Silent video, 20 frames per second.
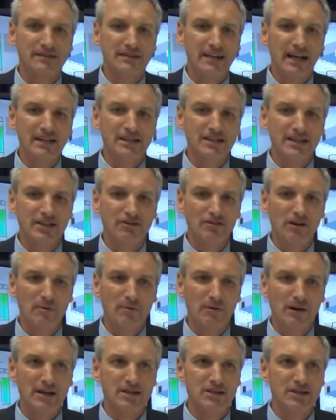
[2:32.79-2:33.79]
data center
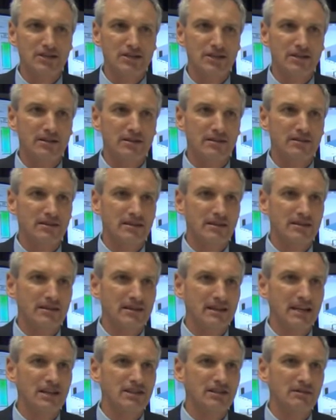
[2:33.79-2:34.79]
operators
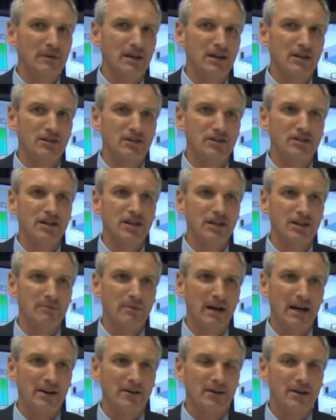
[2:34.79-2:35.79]
need to be concerned
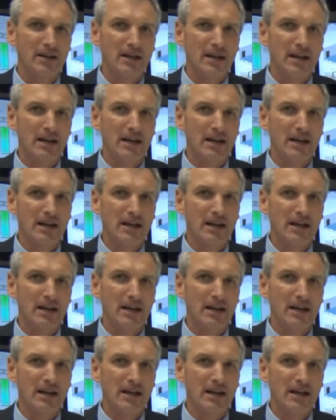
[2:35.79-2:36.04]
about